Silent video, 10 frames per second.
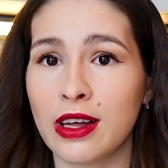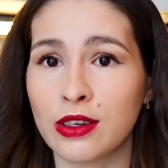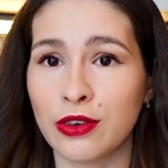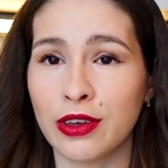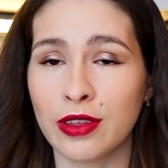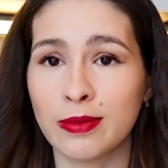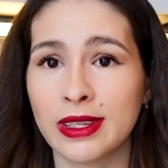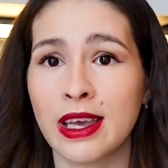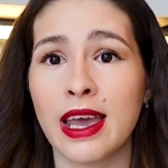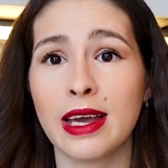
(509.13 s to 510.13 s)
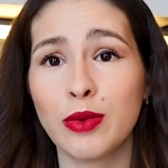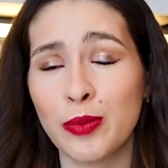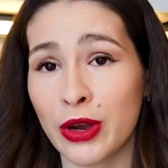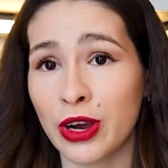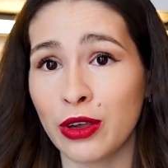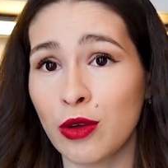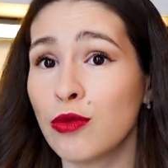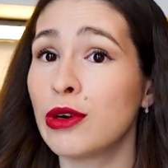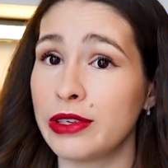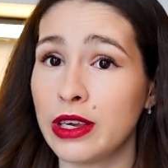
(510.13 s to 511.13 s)
algorithms, and prepare you
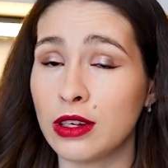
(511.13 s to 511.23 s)
for the